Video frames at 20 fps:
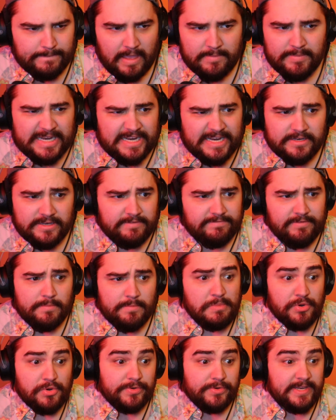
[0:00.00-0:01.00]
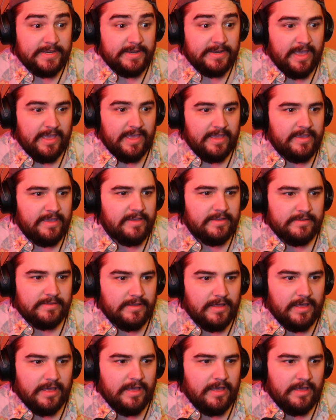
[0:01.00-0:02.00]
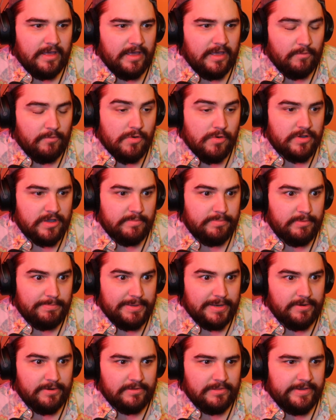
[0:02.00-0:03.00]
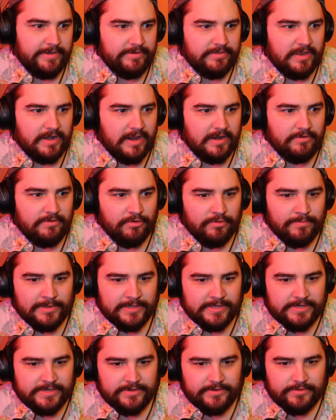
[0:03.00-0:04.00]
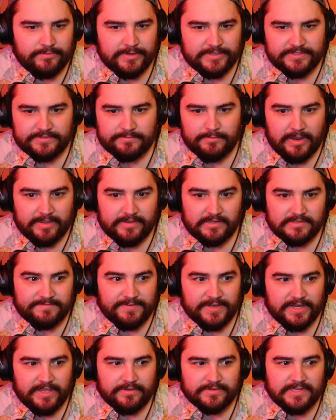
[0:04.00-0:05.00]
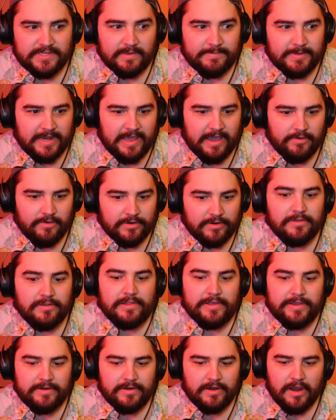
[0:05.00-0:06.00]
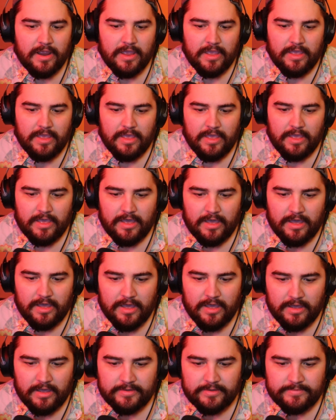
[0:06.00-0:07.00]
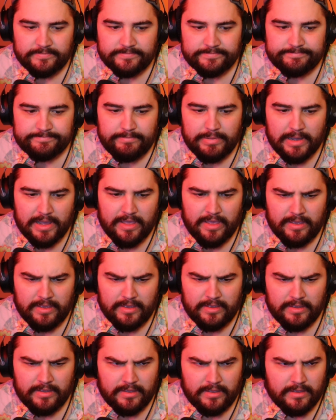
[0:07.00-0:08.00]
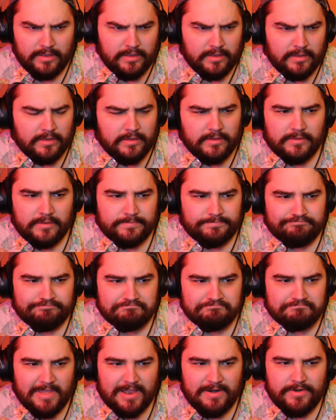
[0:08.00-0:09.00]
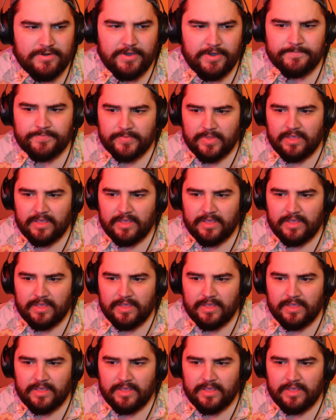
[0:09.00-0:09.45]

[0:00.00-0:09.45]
I'm in a different mood today. I woke up a bit earlier than I normally do, which is why this video is coming out earlier. But I don't know.